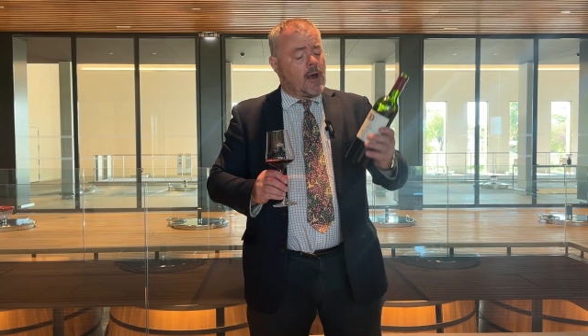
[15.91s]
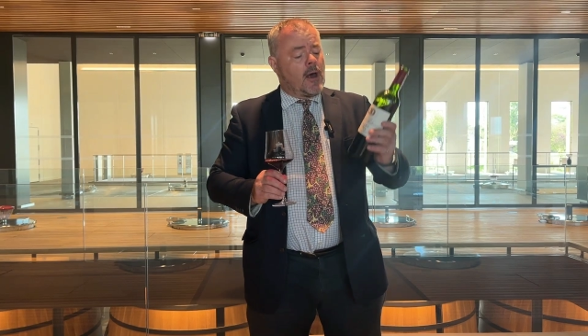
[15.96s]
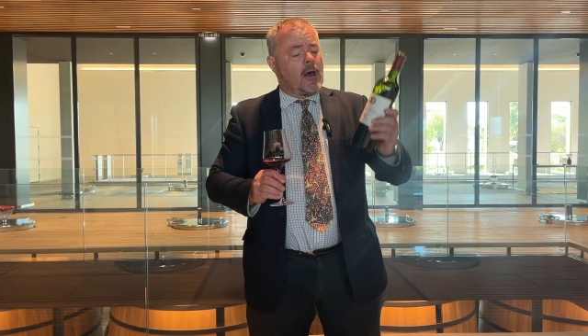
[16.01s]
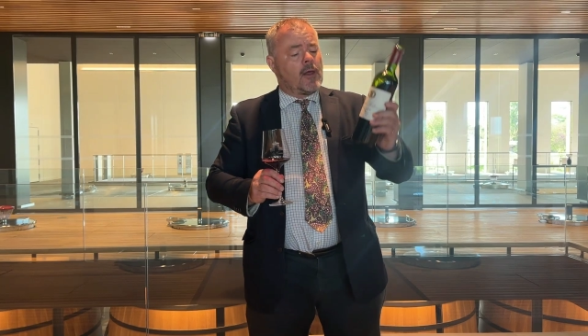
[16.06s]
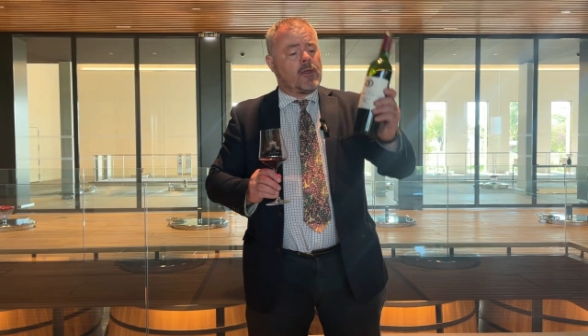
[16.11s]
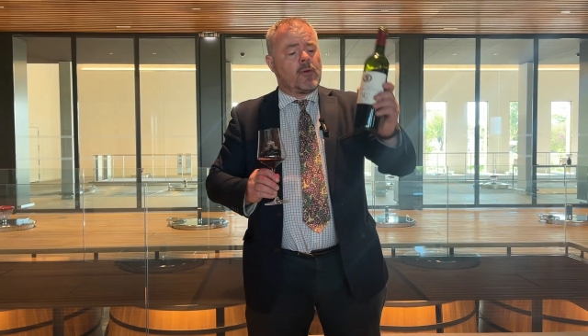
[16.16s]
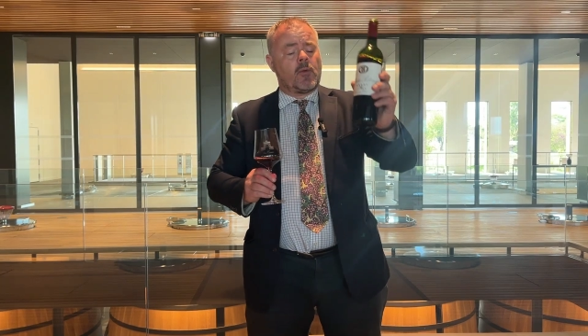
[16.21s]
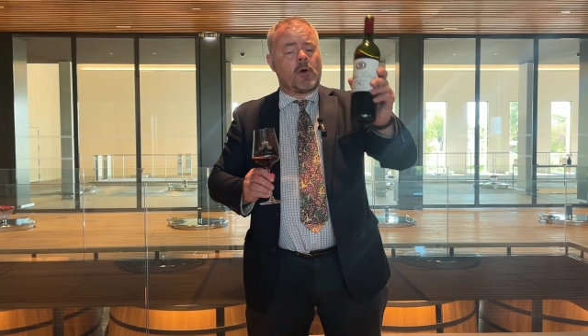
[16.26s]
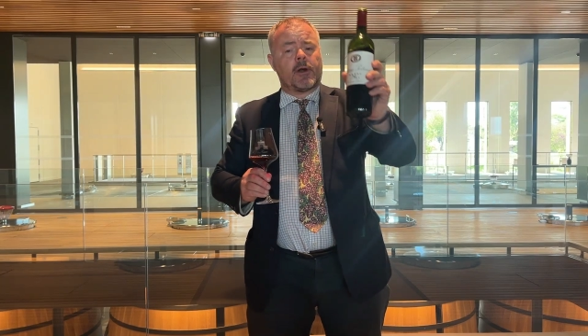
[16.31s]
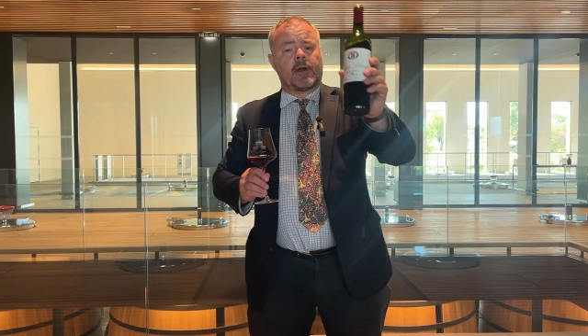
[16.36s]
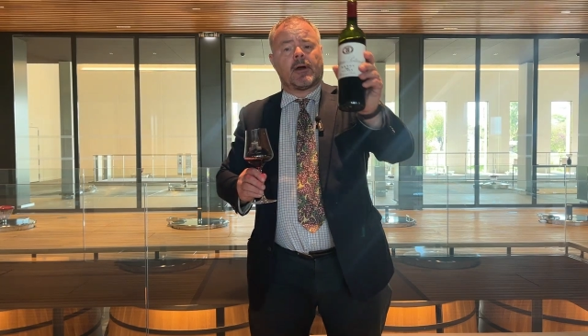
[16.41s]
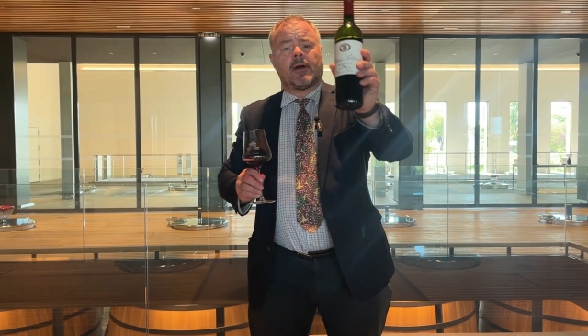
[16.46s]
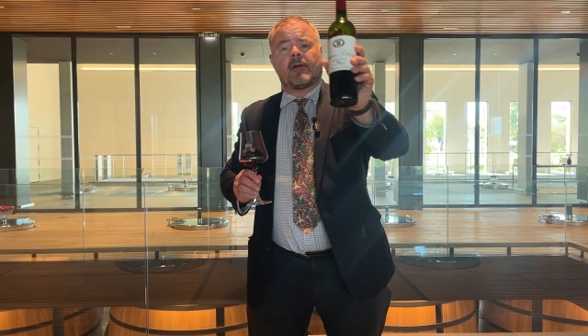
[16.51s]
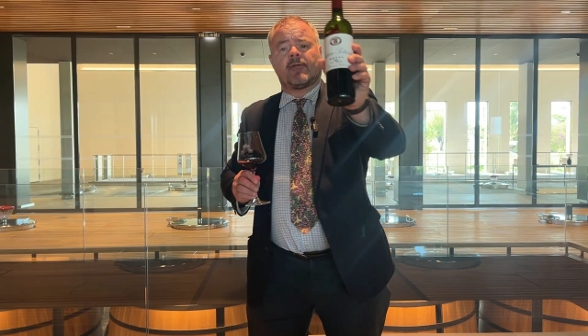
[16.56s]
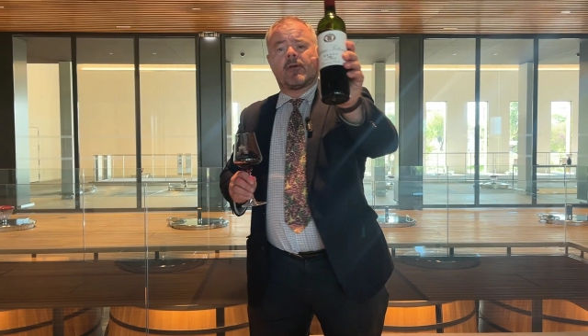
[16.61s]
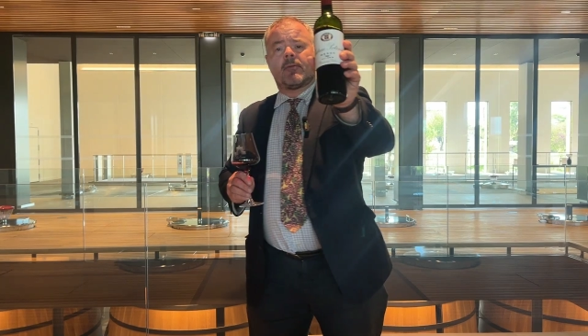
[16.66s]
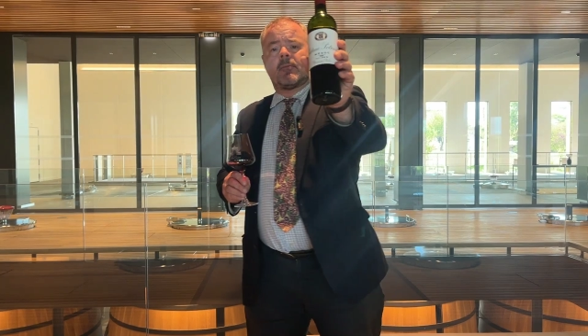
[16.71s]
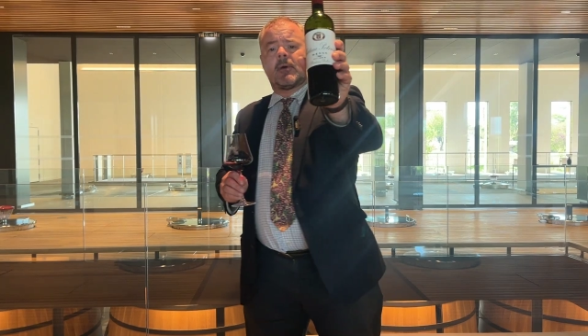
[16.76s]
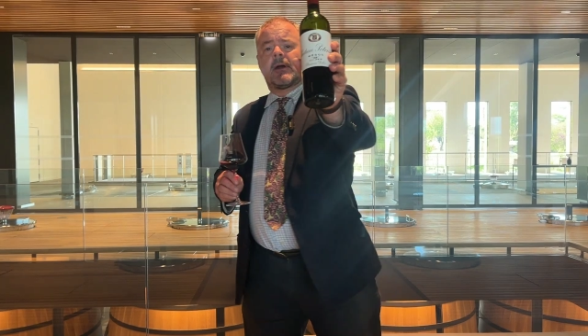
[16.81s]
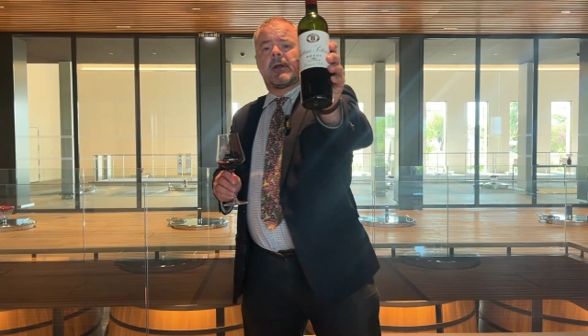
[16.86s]
The wine I have
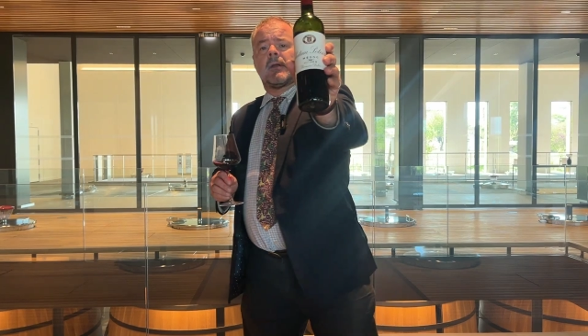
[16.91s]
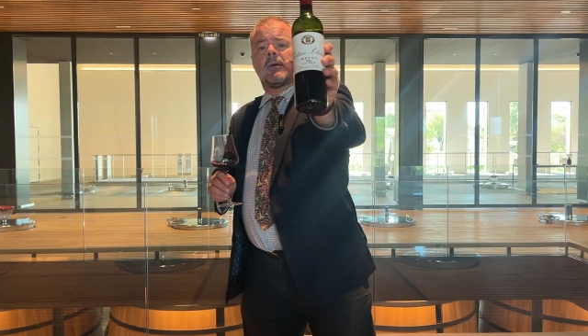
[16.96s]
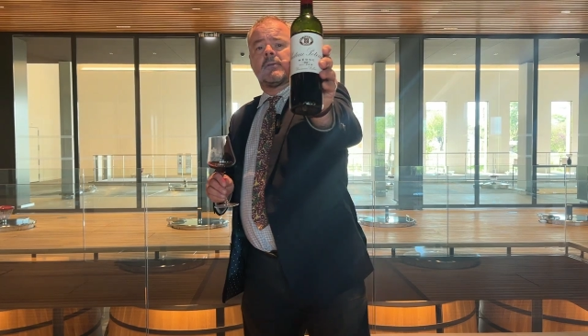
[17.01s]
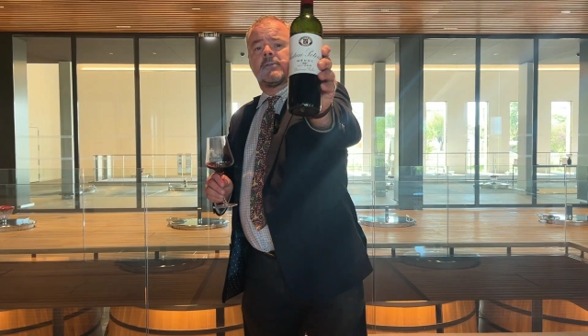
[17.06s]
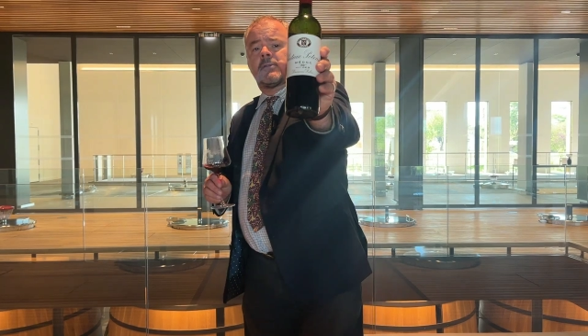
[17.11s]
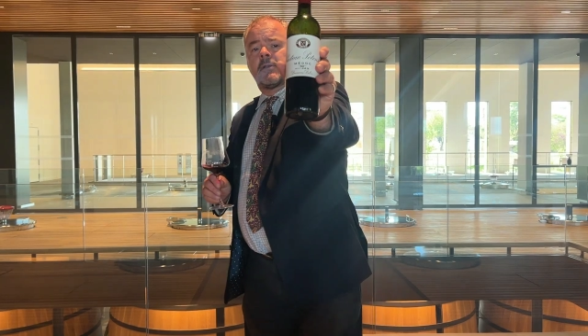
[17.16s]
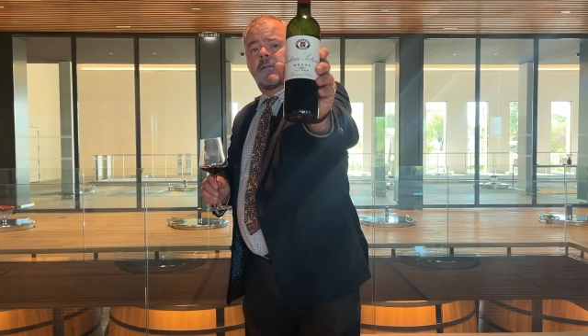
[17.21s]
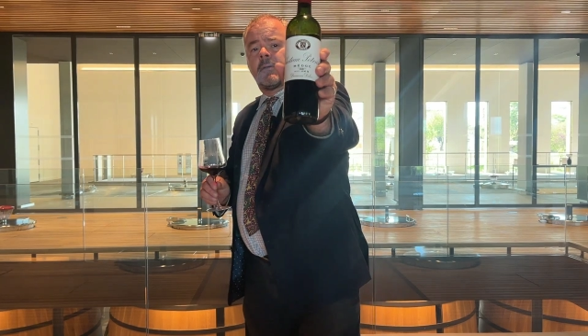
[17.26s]
in my glass at the